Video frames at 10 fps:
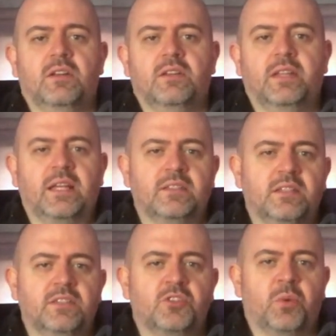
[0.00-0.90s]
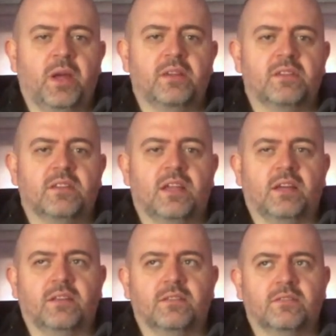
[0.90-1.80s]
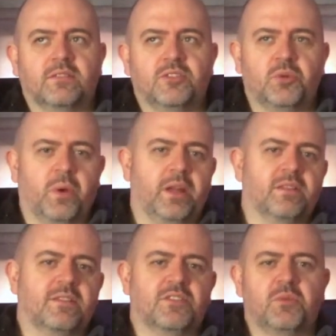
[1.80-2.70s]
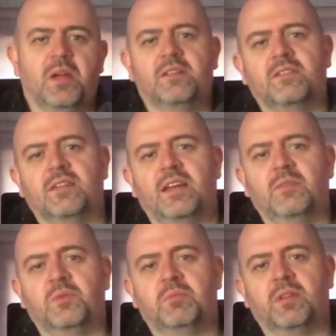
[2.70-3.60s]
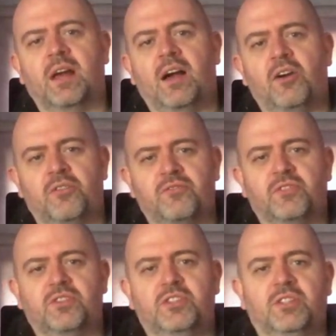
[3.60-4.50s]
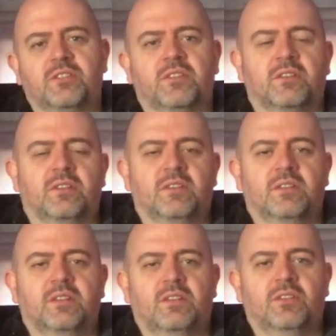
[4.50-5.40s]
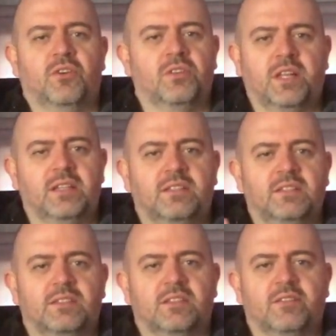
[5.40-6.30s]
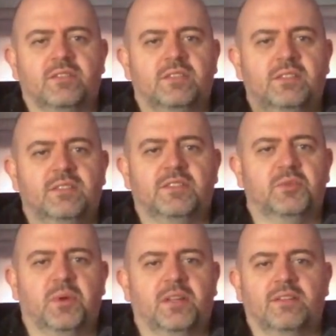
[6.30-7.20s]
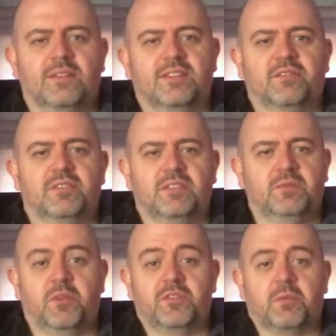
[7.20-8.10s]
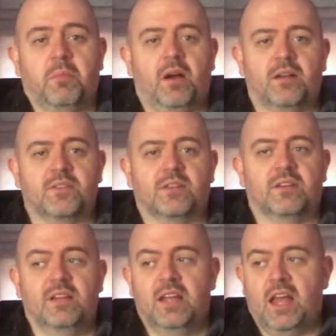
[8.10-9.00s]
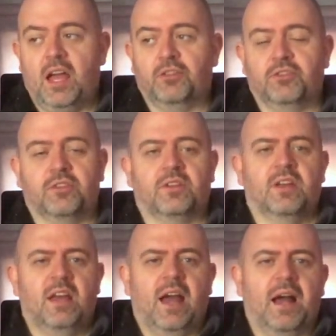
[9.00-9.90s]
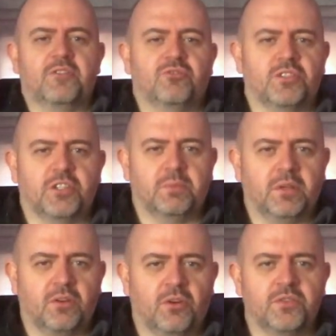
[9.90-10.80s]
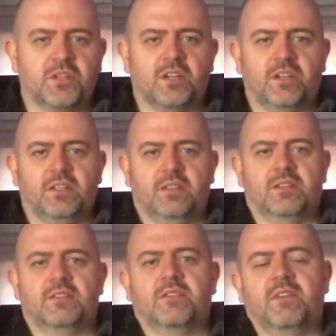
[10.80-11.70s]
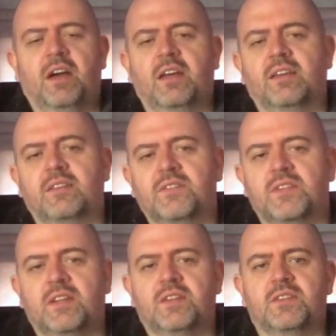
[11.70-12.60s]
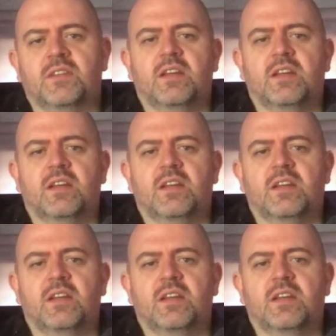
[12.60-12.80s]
1929 to 2029 would be that 100-year. Not 1917 to 2017. We've surpassed it. And look, has Russia been consecrated as the Vatican says?